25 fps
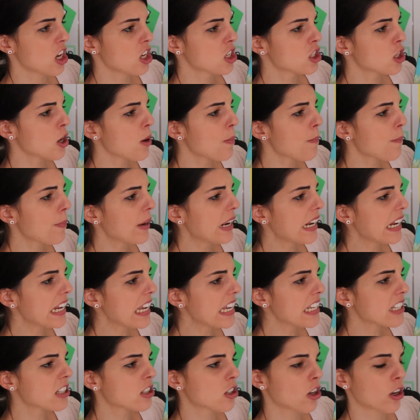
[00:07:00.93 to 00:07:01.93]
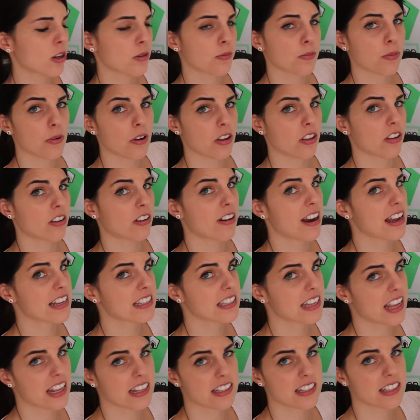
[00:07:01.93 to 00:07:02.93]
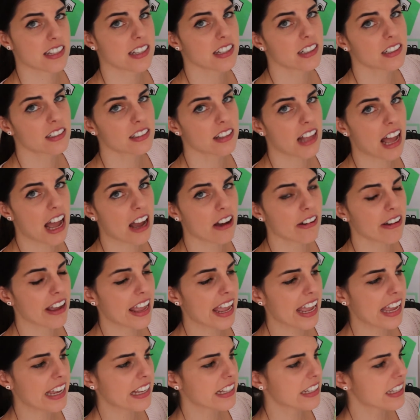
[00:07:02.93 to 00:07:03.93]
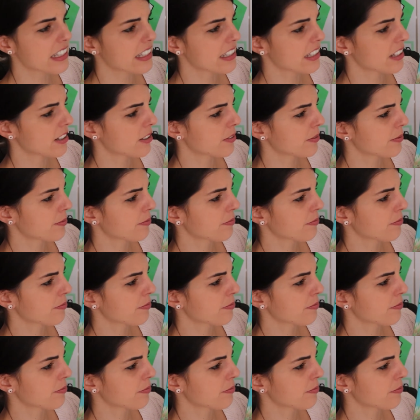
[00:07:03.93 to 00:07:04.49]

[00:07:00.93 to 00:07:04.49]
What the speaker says: so please don't bother us and steal our eggs.